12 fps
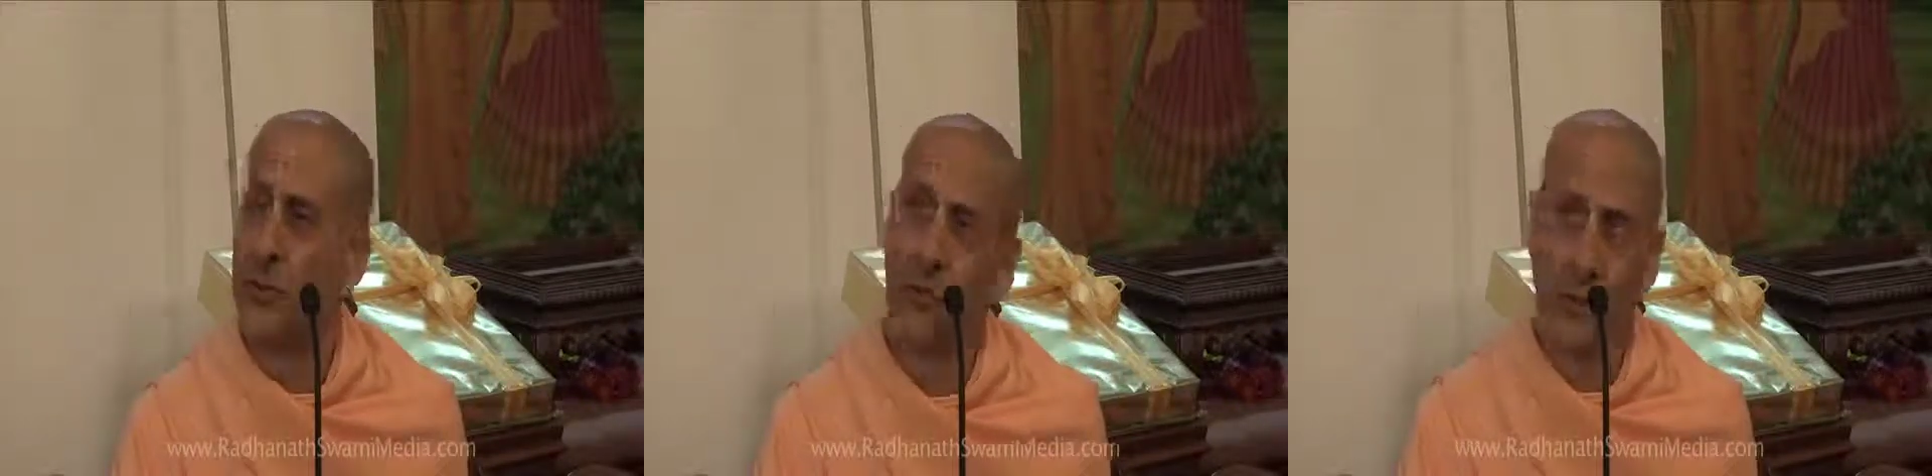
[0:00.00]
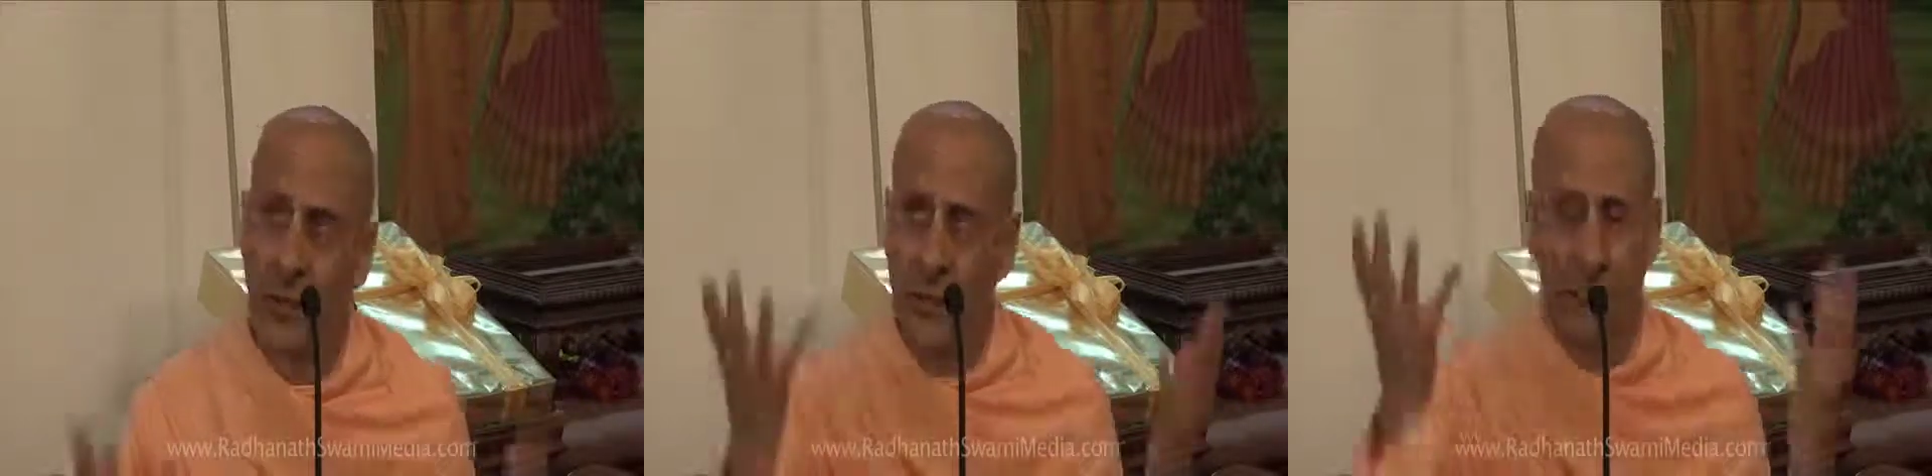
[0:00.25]
to
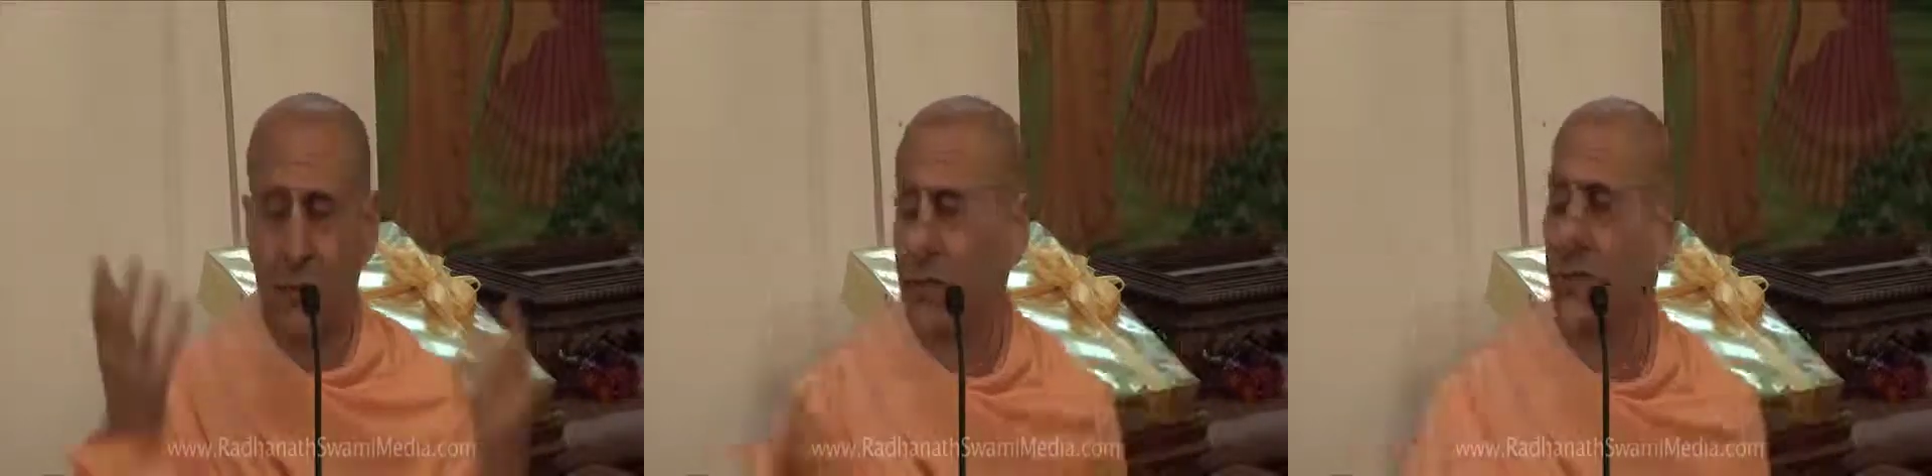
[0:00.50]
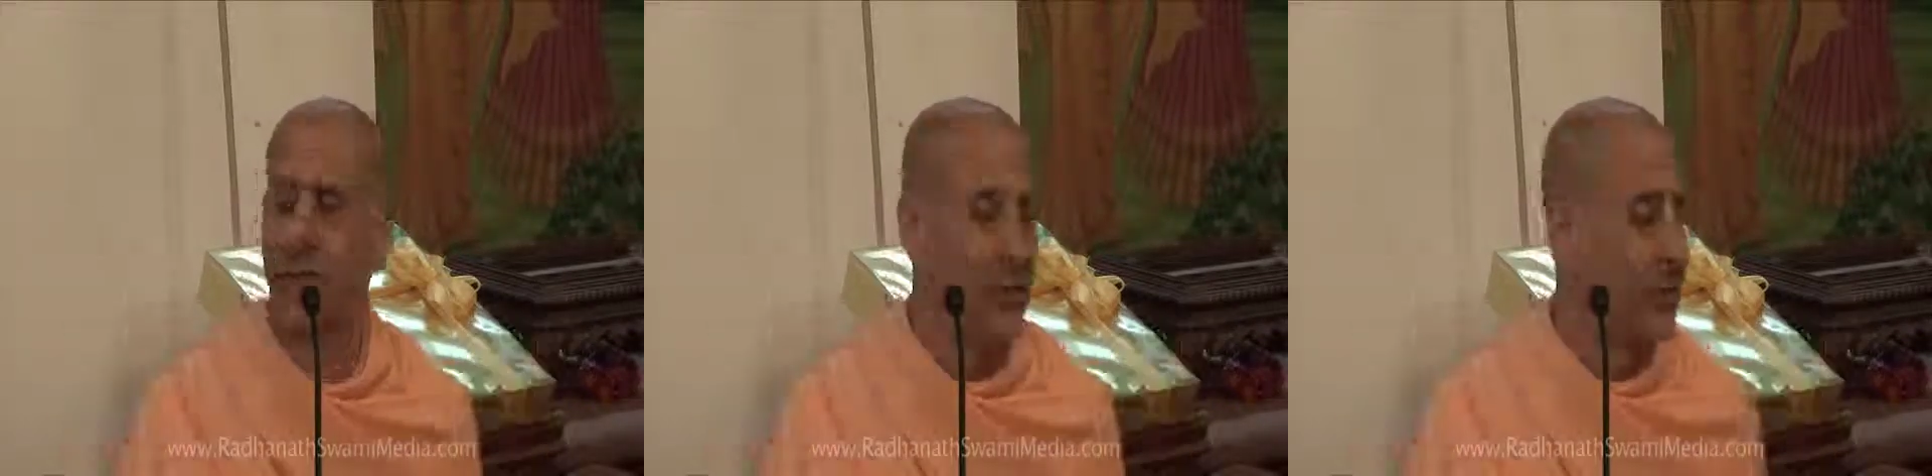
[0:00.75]
join
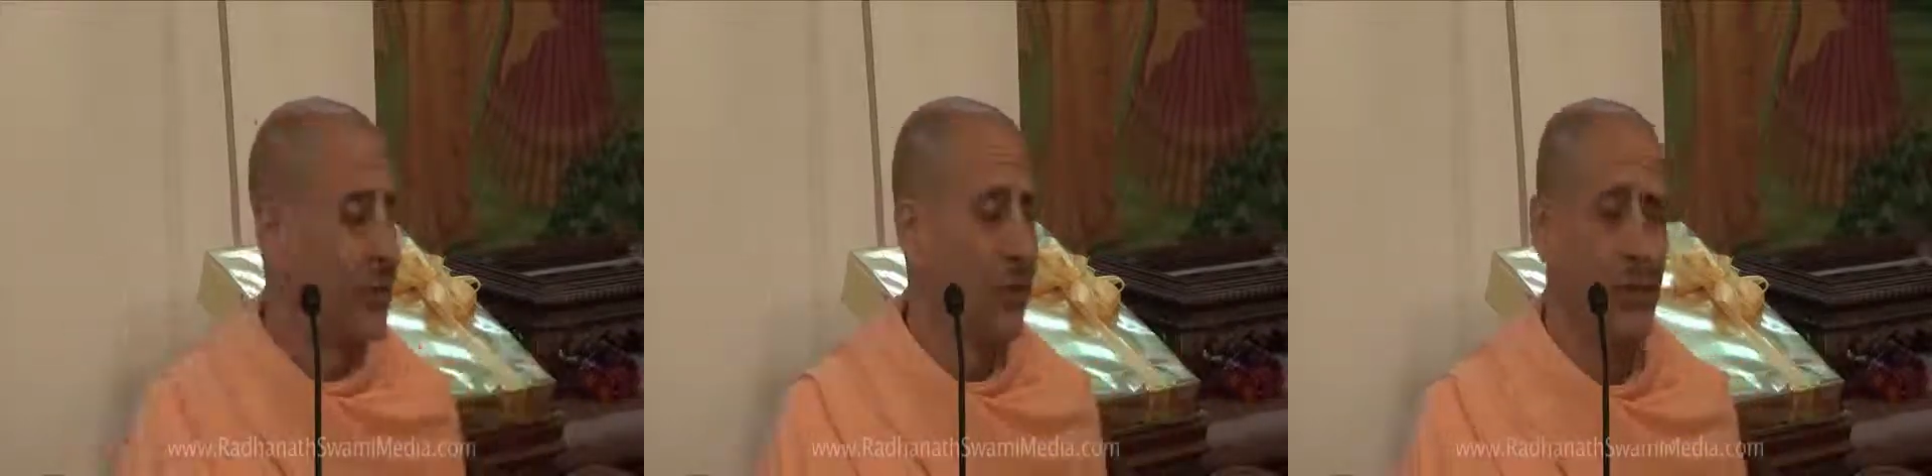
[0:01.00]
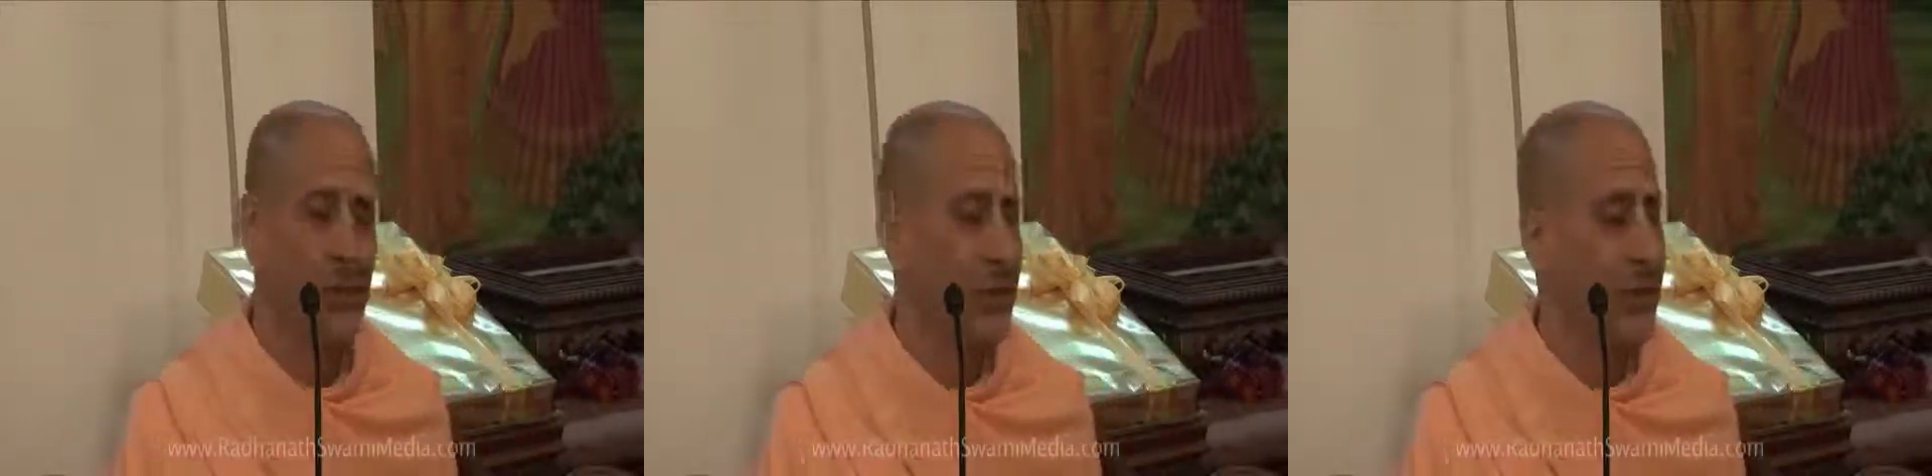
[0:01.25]
Krishna's
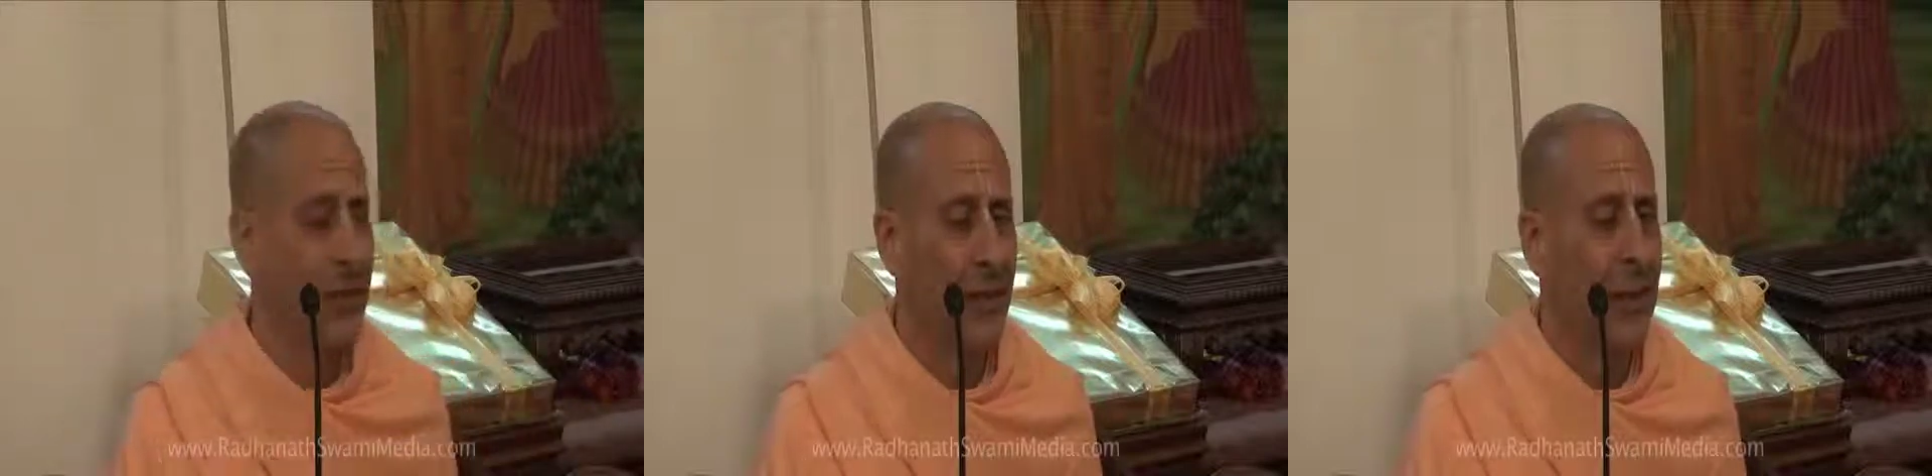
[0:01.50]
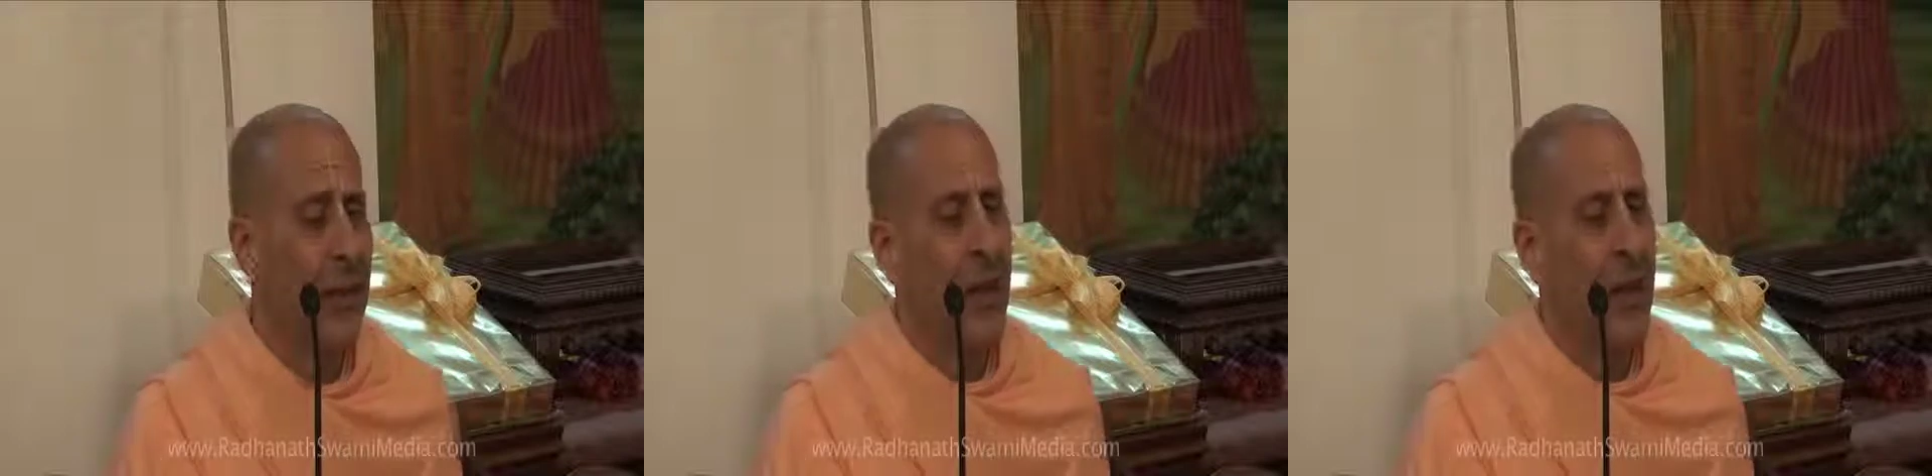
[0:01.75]
eternal Leela,